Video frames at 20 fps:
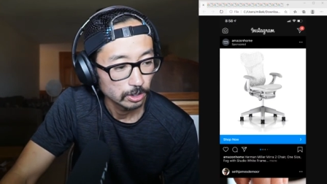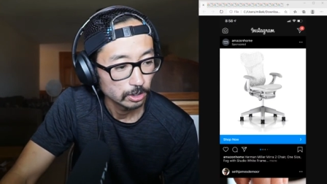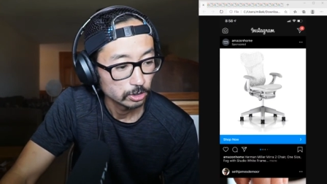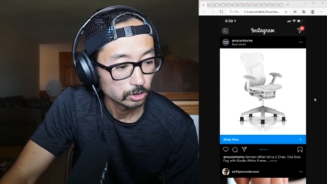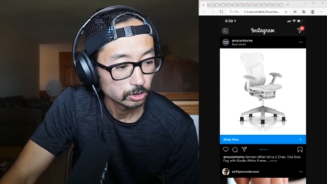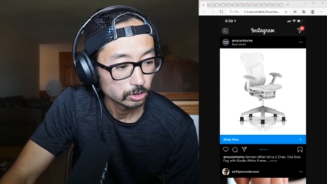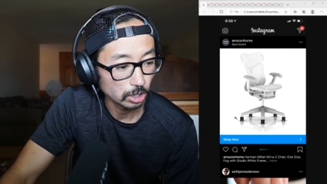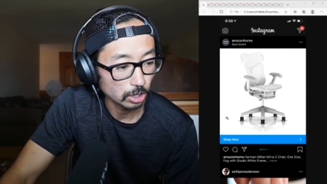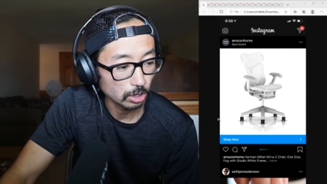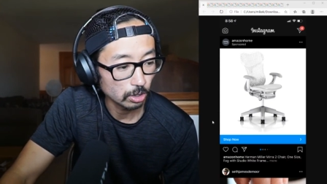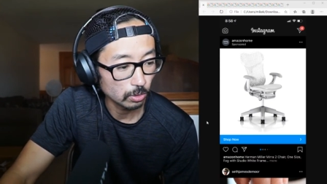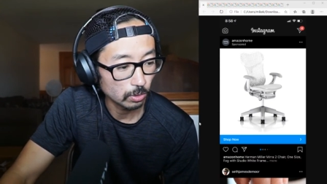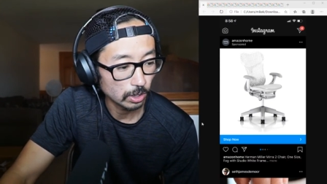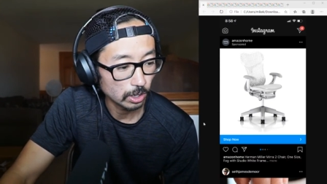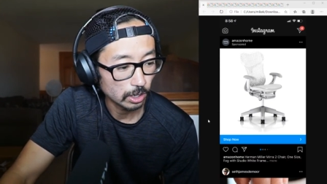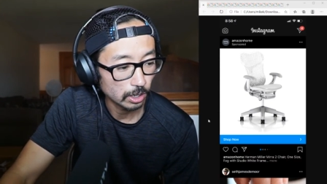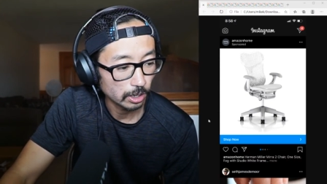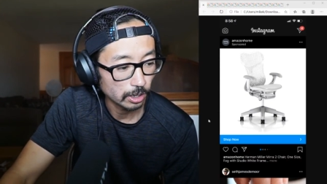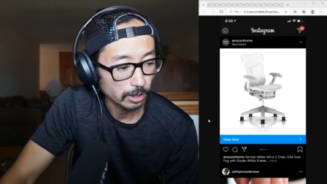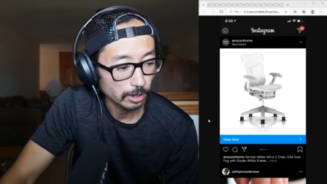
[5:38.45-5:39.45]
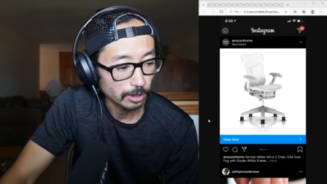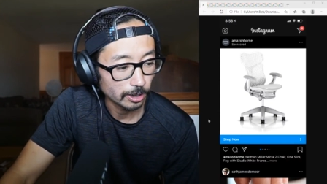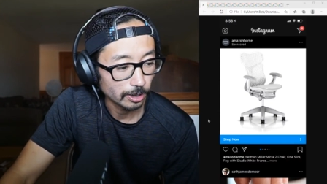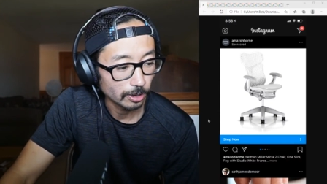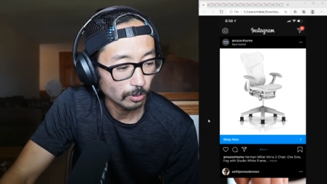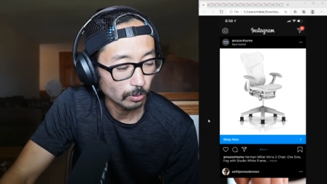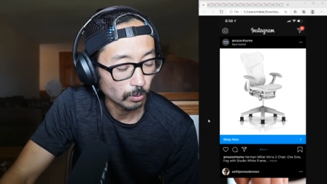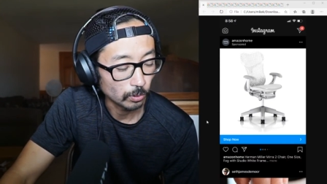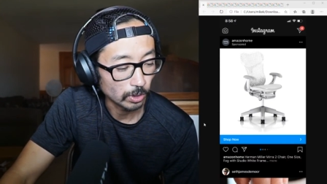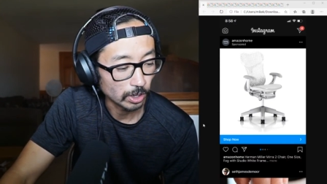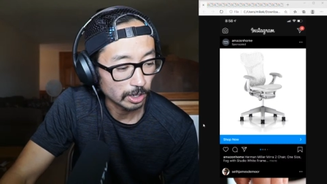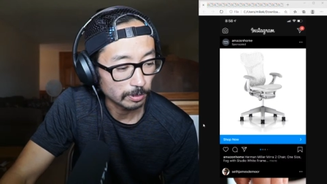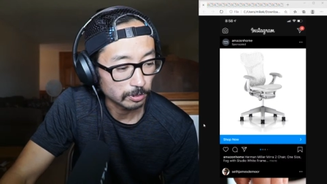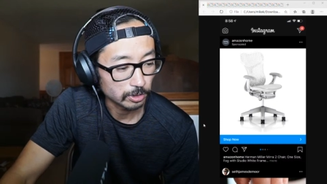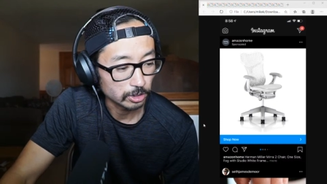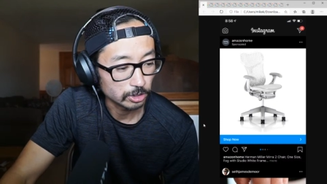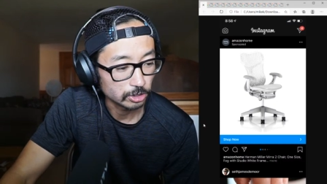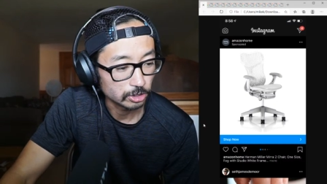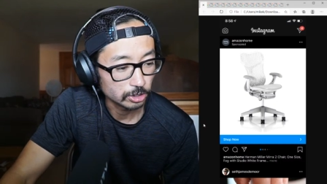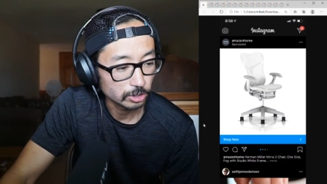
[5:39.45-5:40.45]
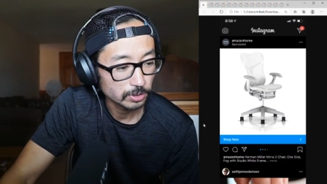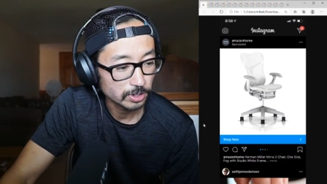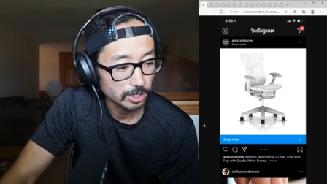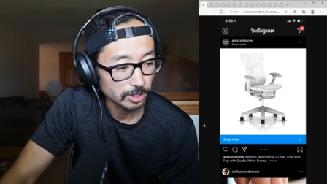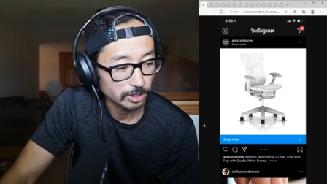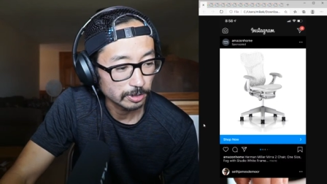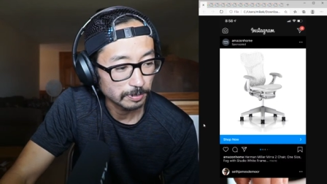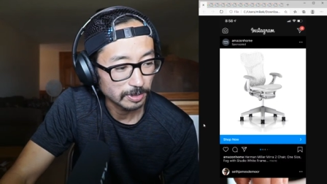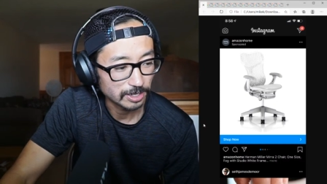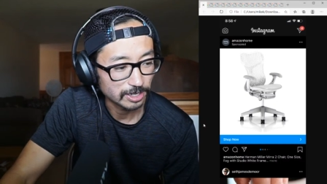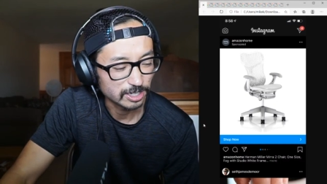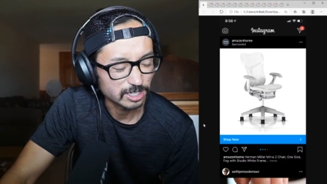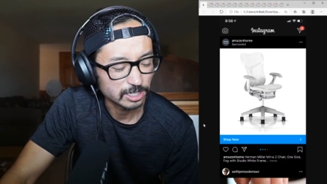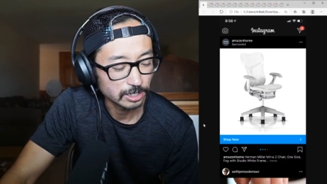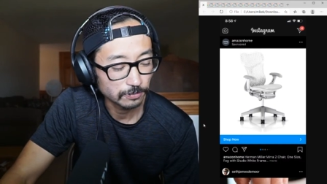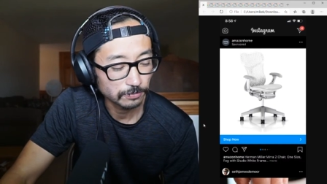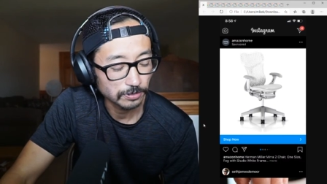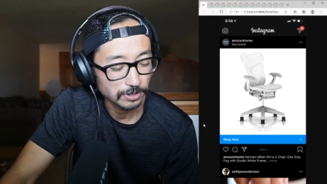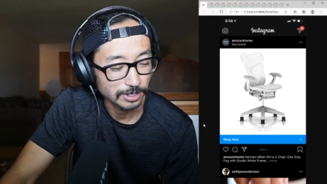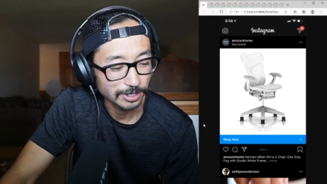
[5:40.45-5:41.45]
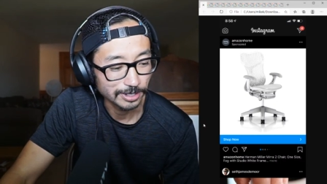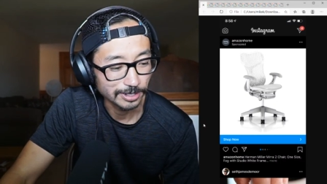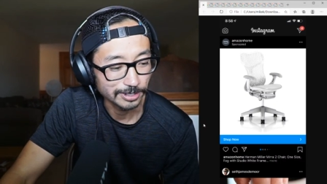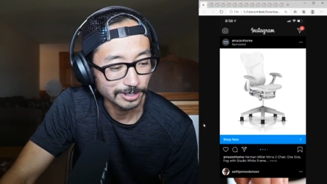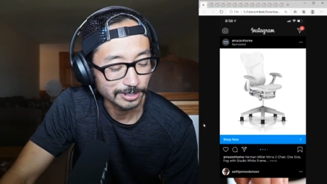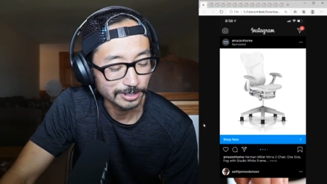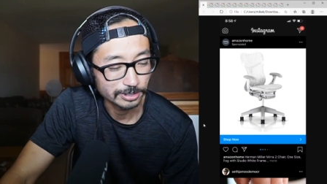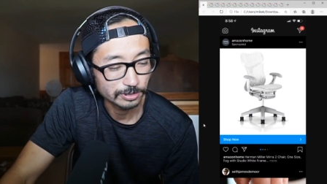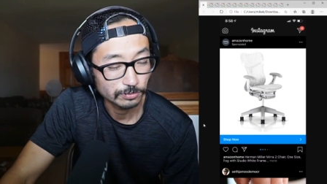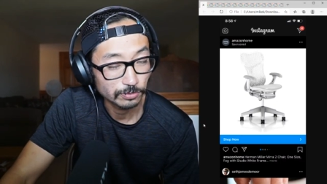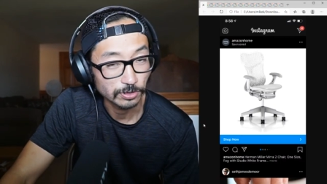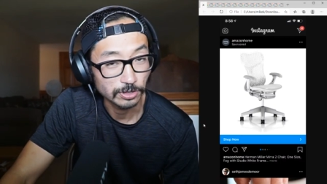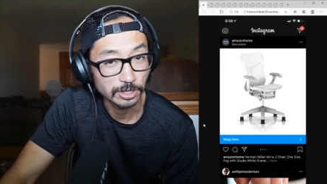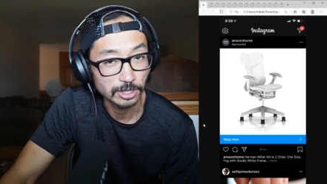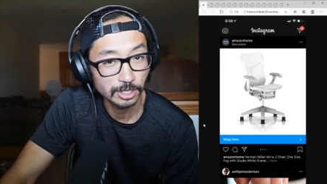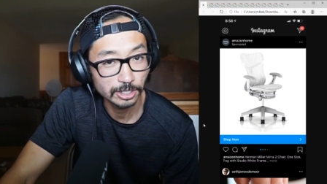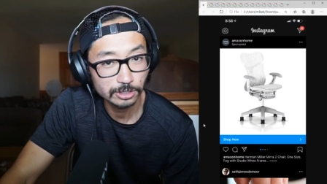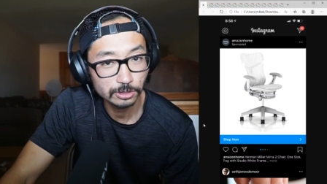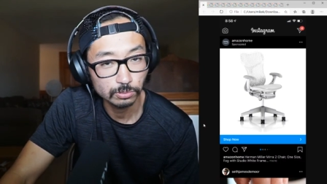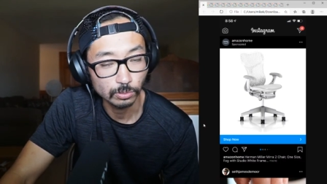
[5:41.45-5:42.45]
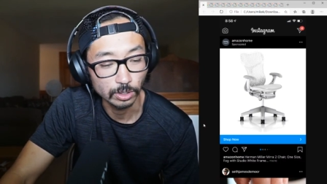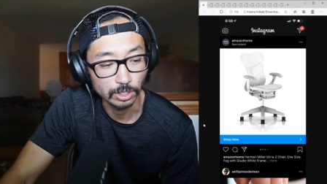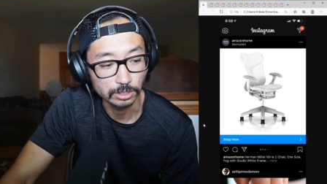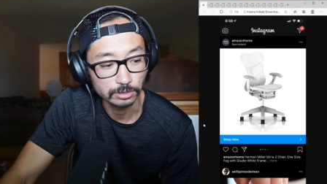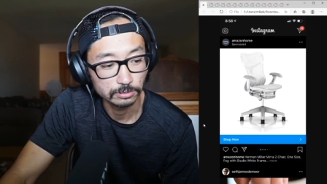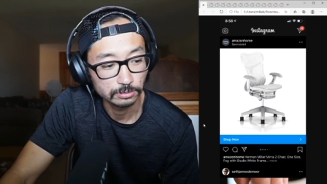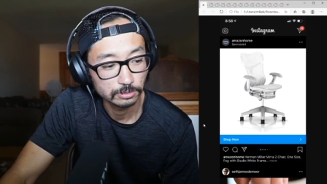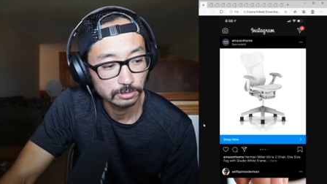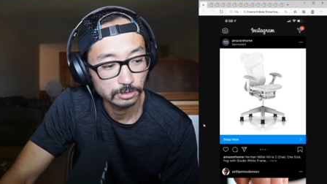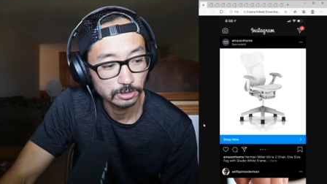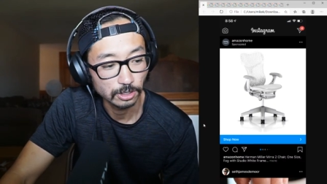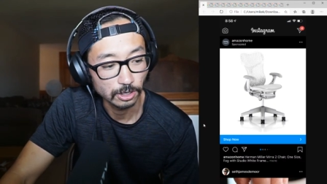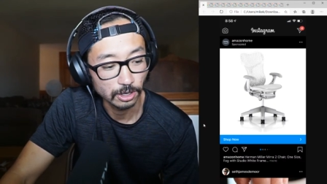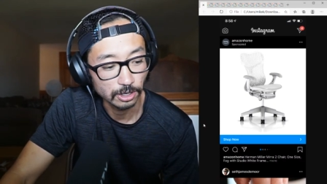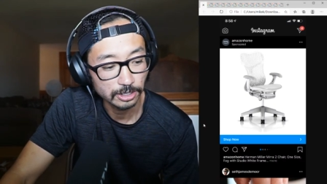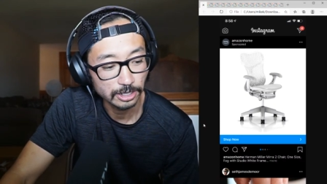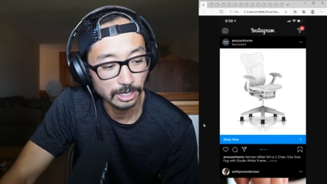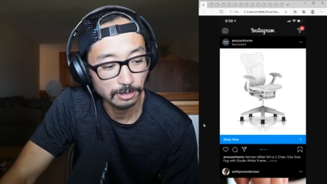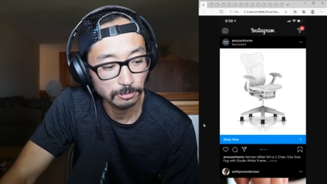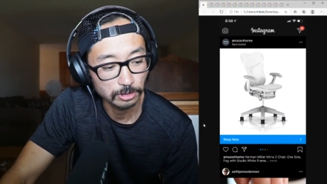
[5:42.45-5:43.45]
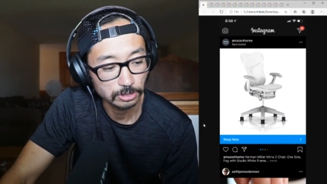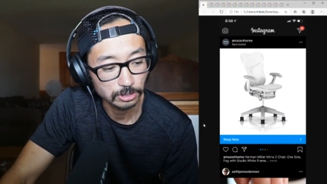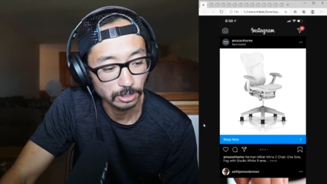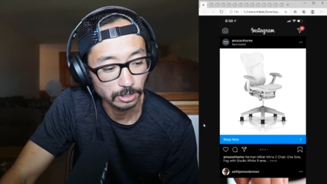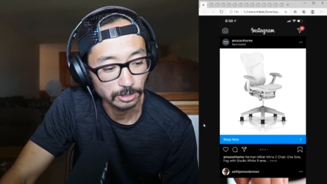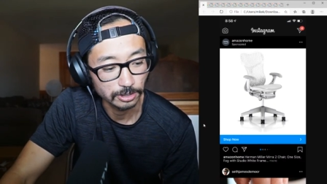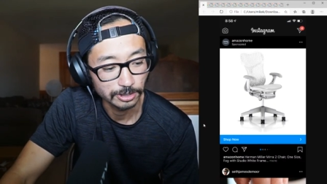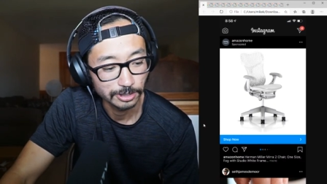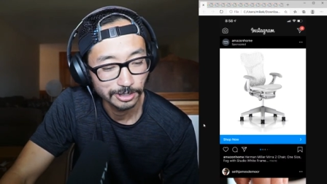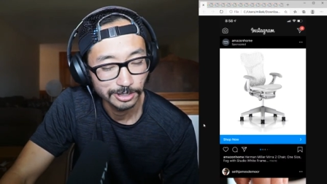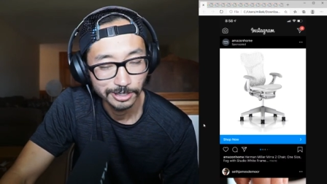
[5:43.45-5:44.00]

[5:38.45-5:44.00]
So what I'm going to do here to make it different is for this one on Amazon,